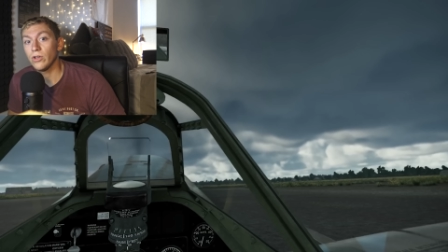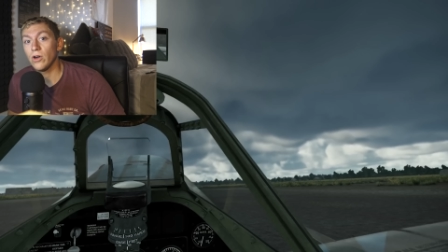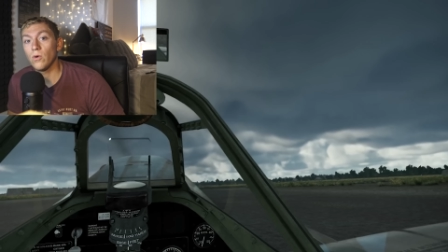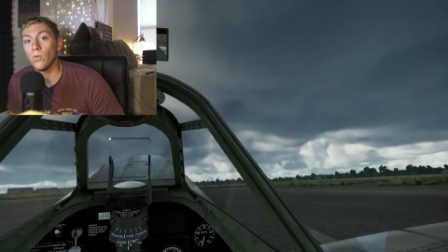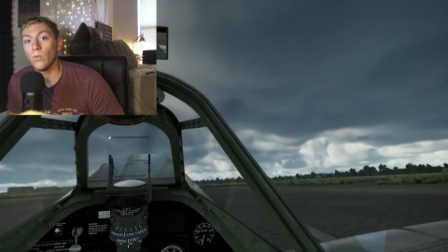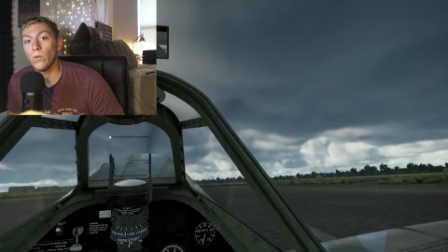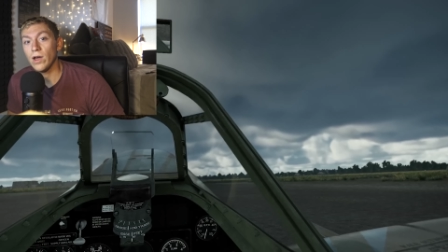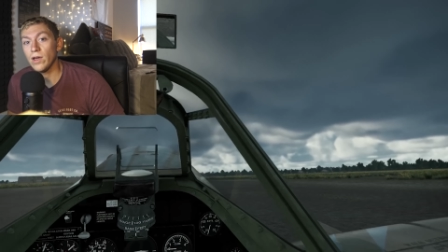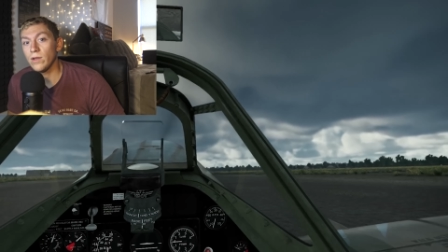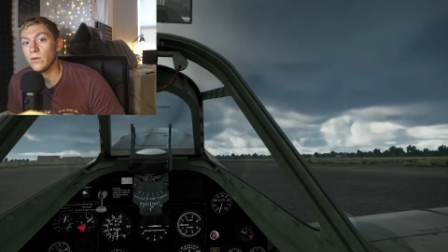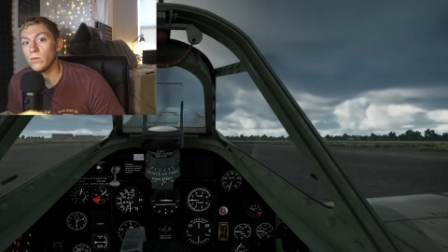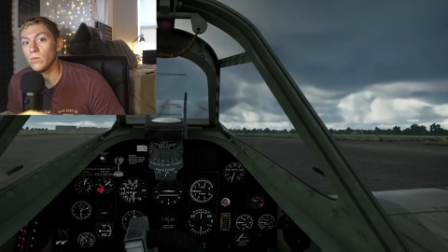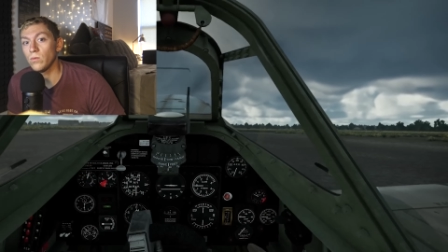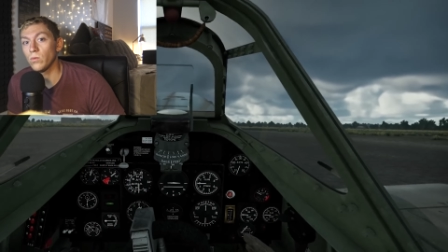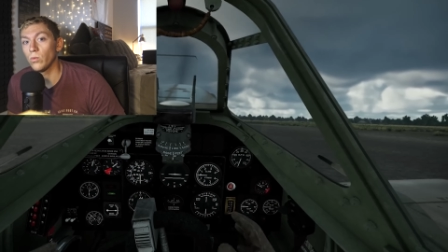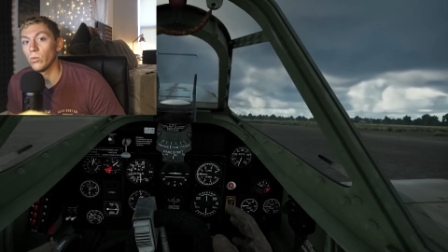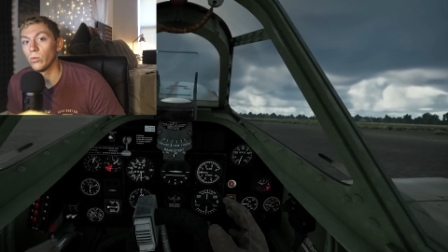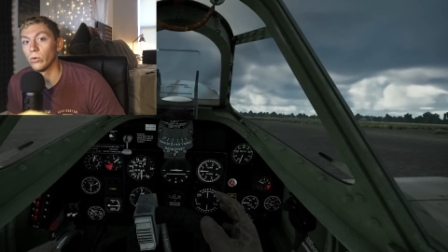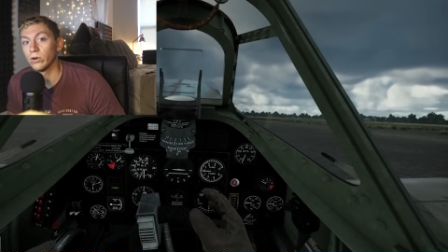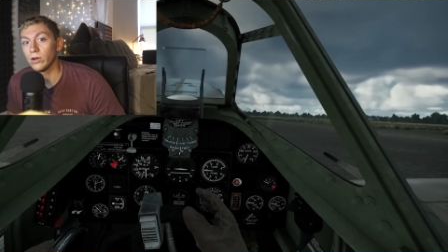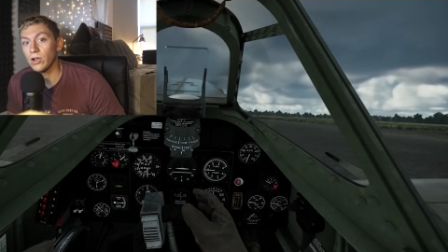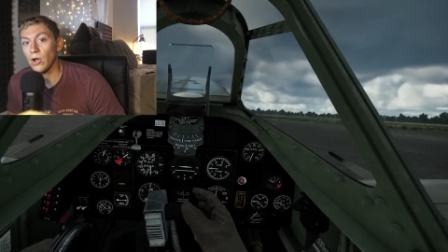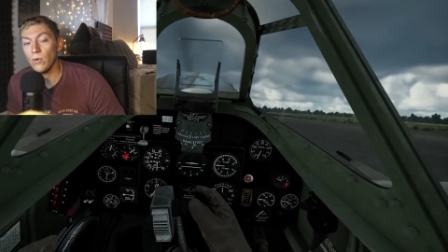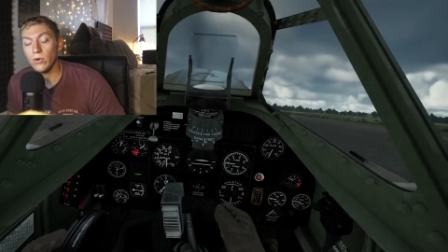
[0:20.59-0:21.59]
know when
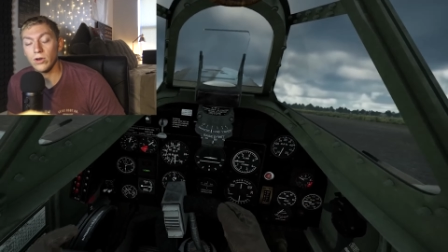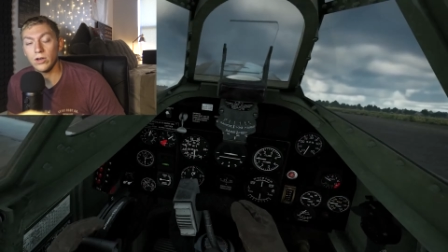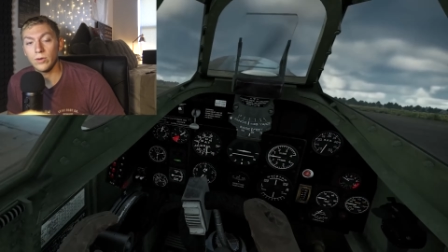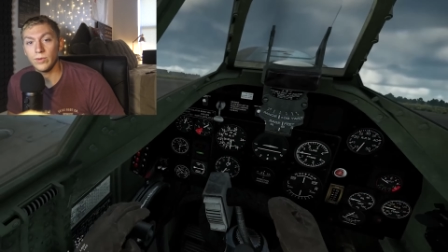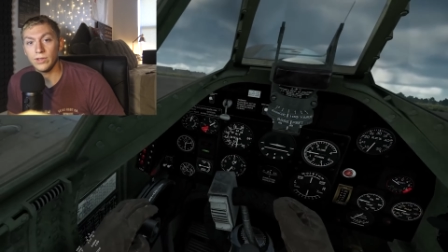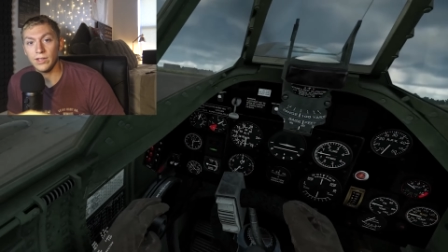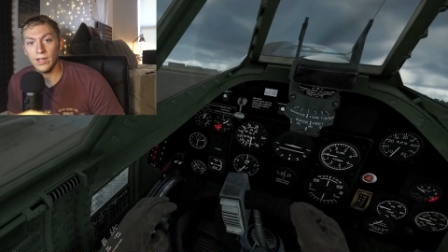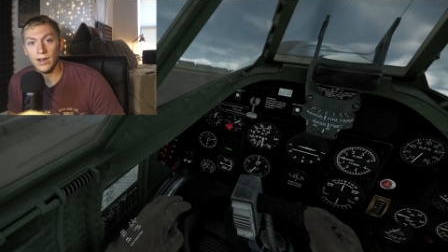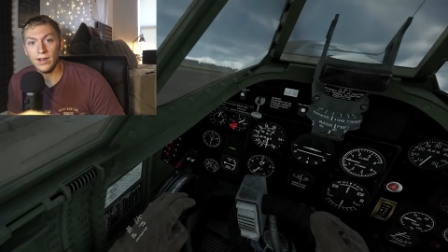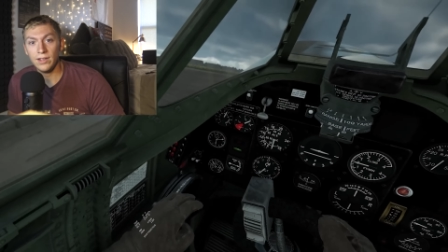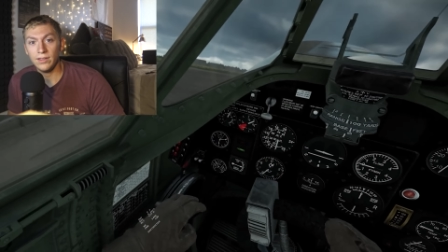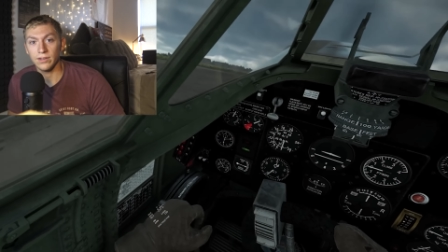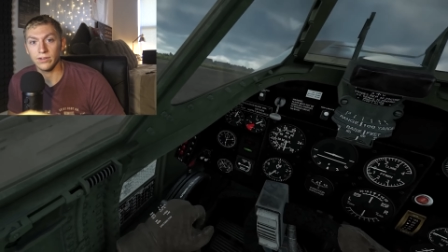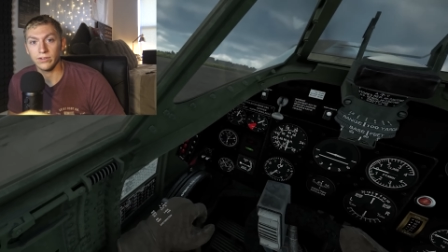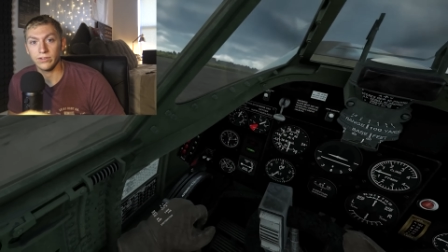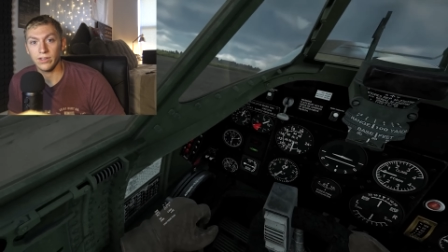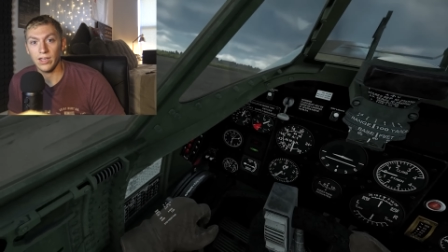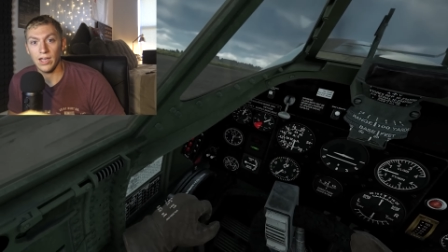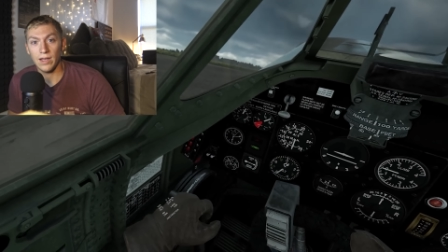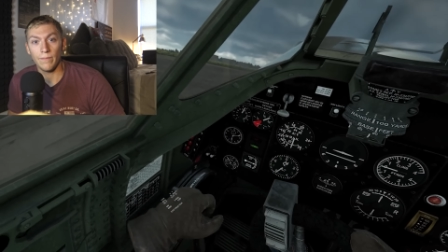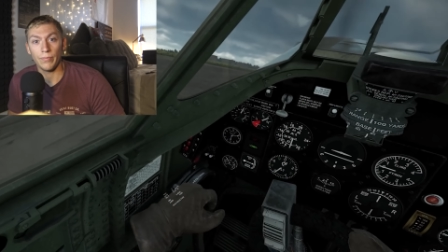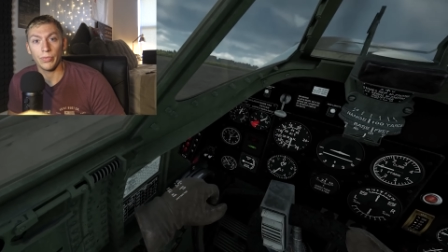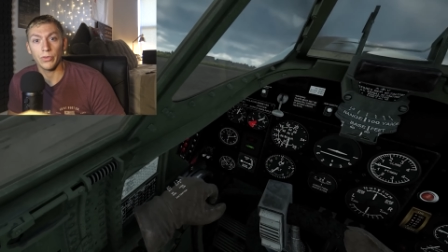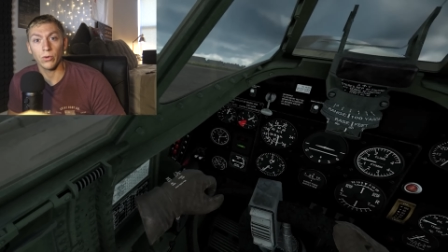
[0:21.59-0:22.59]
we're going to be getting this
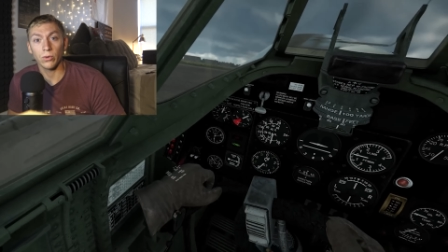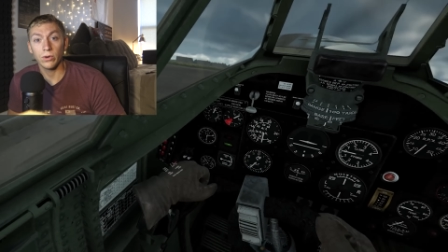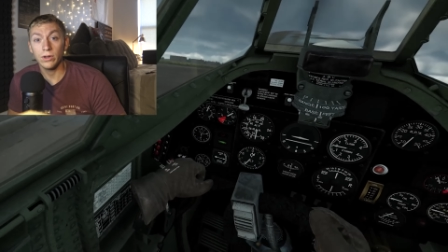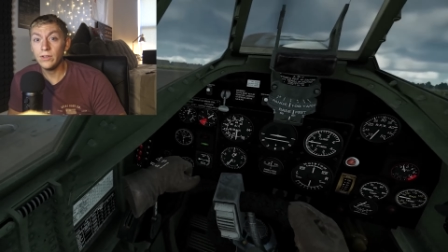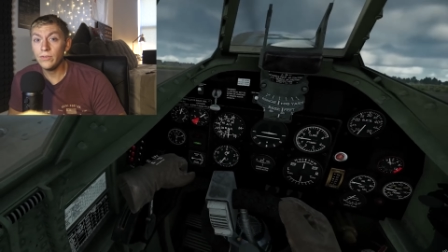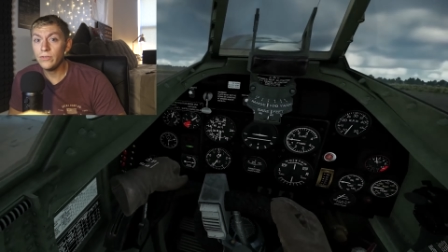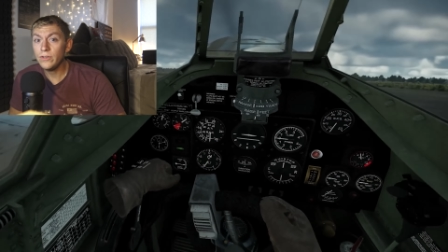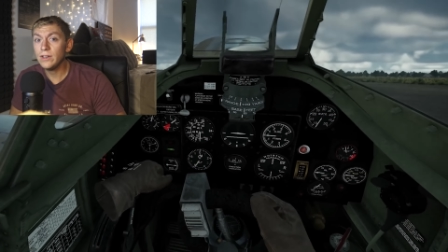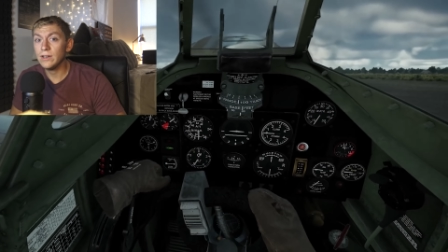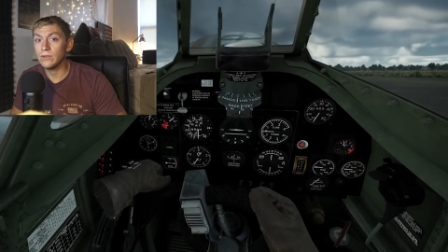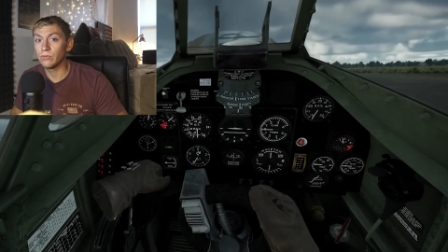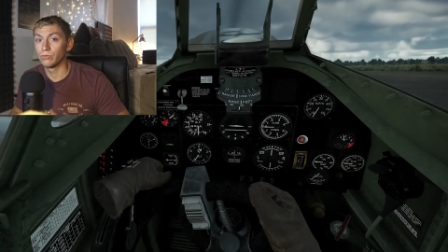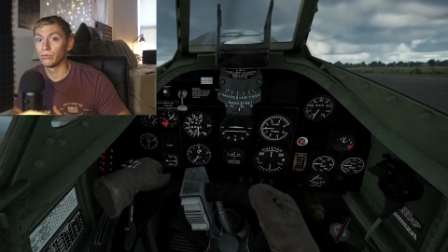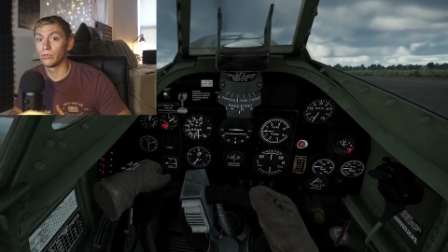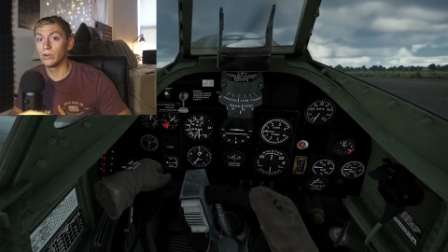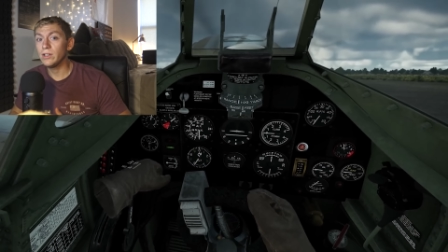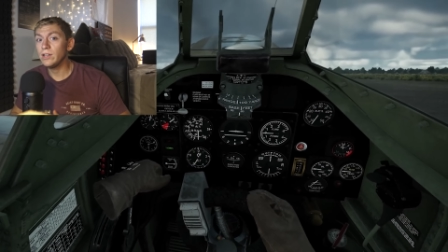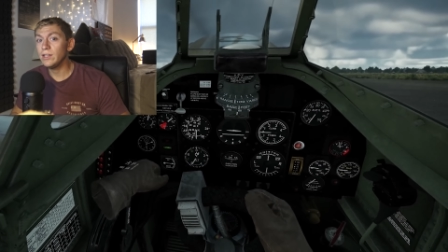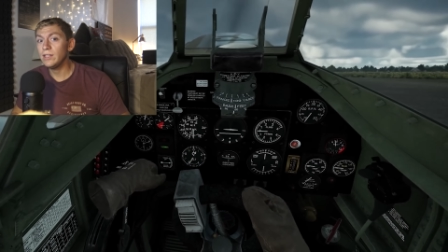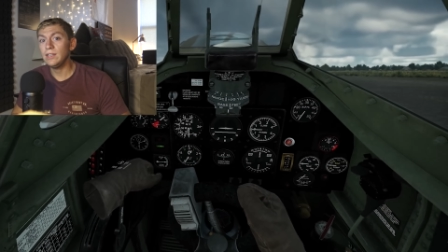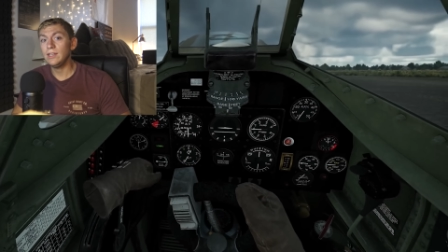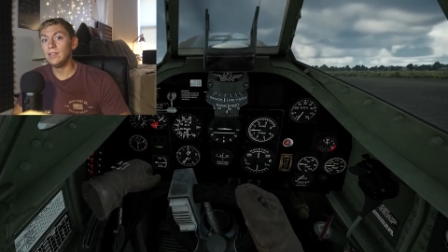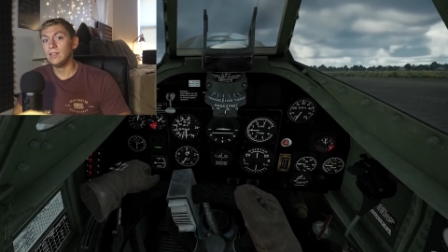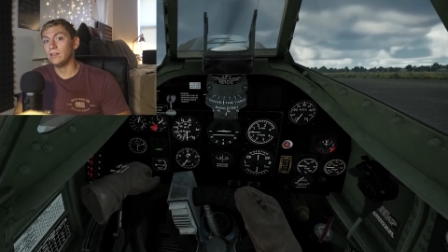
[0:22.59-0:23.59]
game or if it
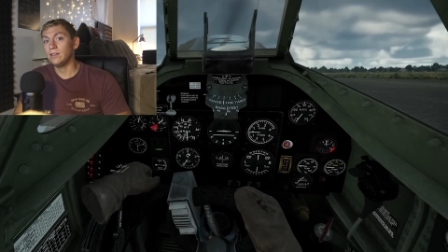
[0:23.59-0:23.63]
really